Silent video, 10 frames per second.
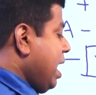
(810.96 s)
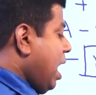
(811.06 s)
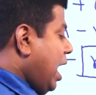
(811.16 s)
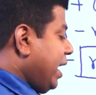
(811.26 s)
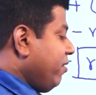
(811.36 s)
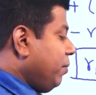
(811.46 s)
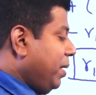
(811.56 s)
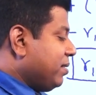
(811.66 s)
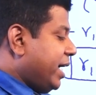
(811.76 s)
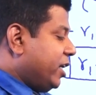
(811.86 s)
I1
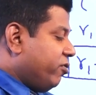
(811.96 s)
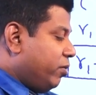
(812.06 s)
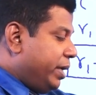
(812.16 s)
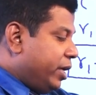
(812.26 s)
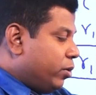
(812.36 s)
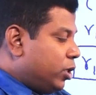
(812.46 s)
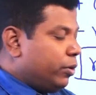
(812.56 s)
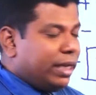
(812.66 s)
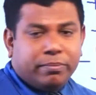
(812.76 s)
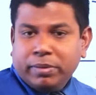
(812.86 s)
plus I2 will be equal to
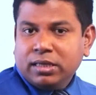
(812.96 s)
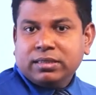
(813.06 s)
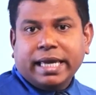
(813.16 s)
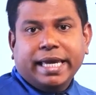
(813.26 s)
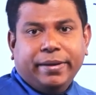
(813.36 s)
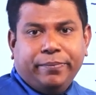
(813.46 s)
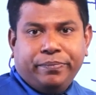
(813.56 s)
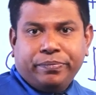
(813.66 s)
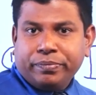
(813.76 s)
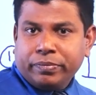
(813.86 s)
D plus A.
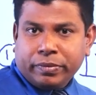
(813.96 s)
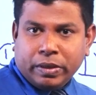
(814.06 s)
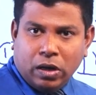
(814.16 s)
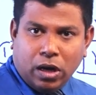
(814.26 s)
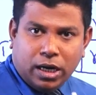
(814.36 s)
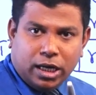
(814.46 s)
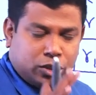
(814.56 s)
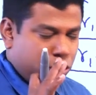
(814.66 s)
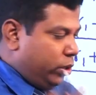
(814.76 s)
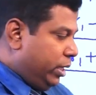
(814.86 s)

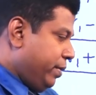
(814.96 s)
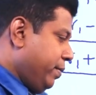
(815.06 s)
Understood?